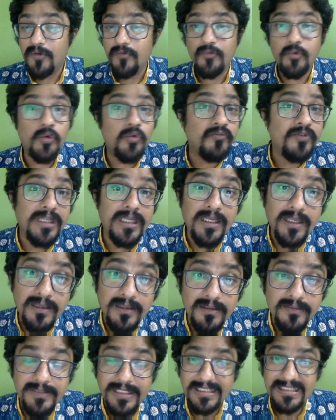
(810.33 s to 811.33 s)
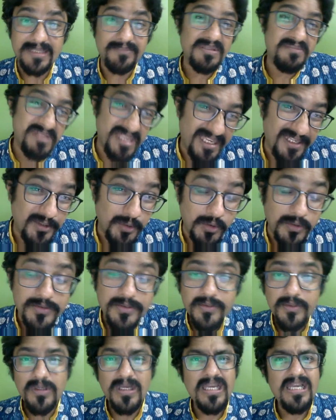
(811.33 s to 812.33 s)
whom we love and sometimes hate
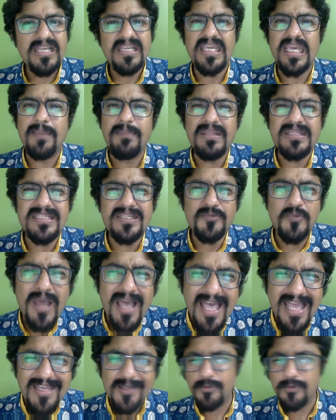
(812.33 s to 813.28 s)
also, came and said, what?